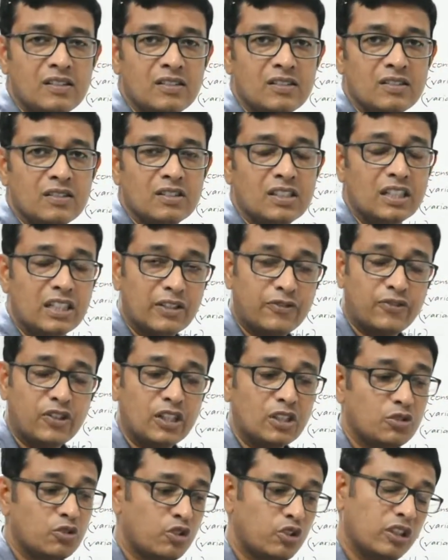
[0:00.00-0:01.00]
the
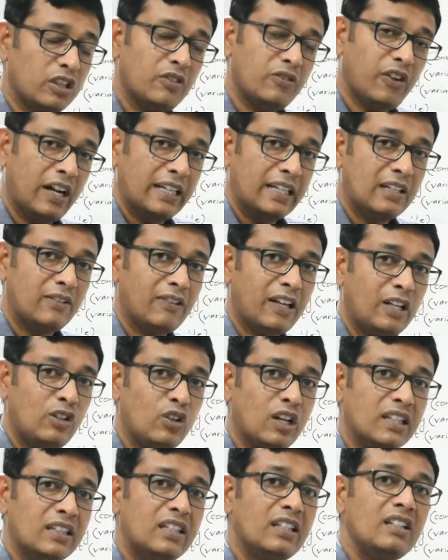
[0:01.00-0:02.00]
difference between the final
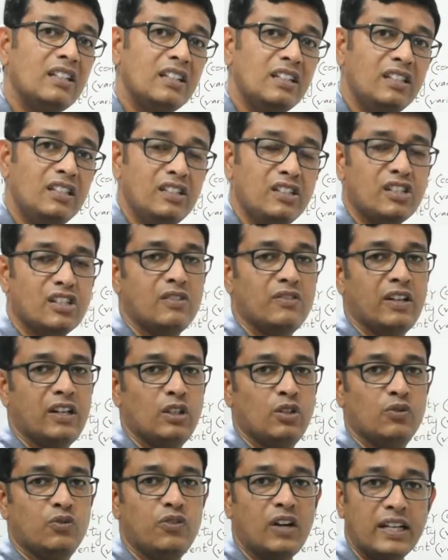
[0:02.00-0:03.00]
value and the initial
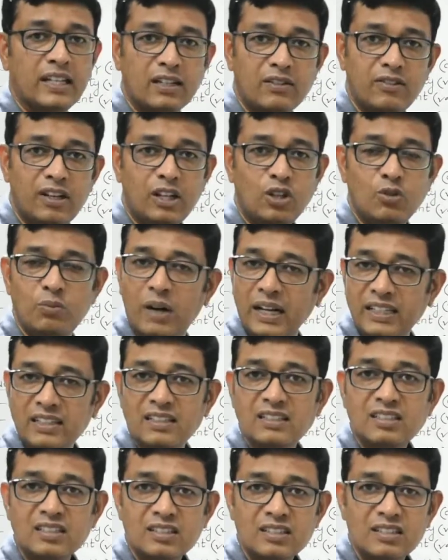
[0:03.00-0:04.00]
value. Final value
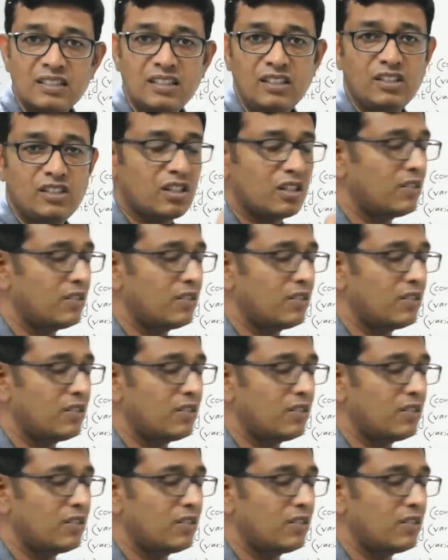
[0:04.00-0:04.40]
minus initial